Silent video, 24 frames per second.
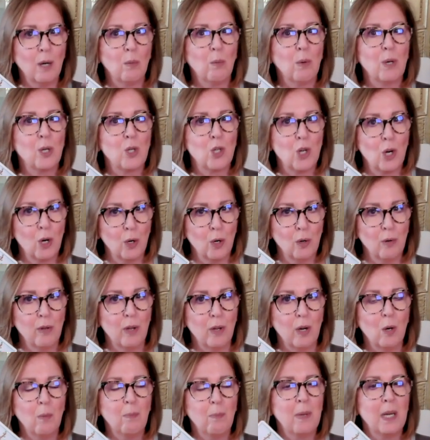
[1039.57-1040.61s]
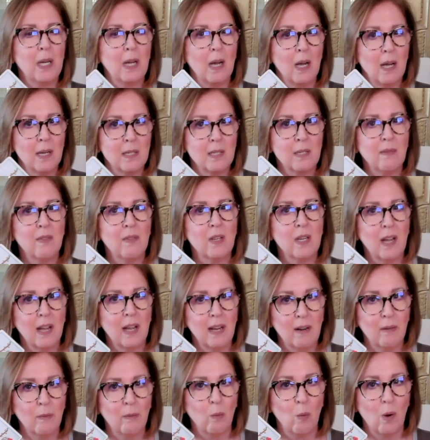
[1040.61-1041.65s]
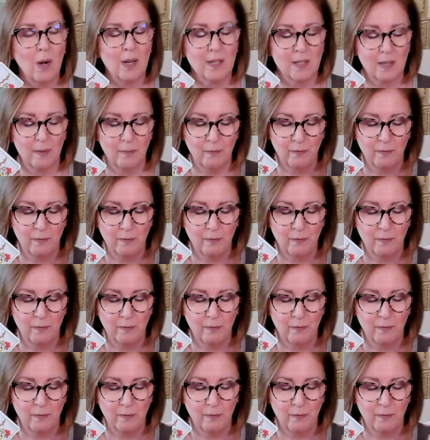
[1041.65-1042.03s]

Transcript: a return though, because of the Knight of Wands.